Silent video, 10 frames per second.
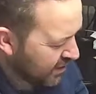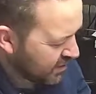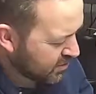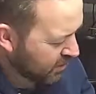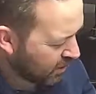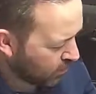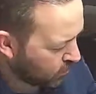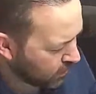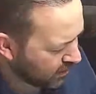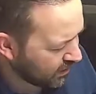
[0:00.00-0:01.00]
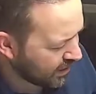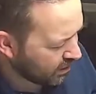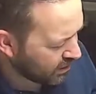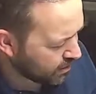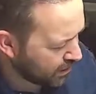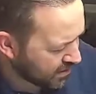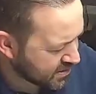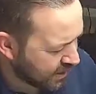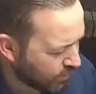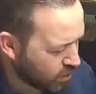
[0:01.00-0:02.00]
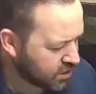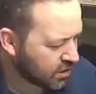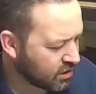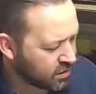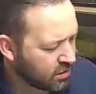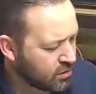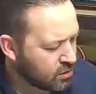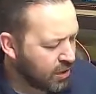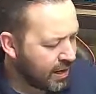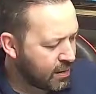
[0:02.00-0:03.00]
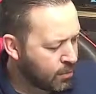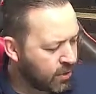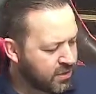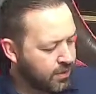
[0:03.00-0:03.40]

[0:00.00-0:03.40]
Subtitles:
So really that all depends on what you're trying to print.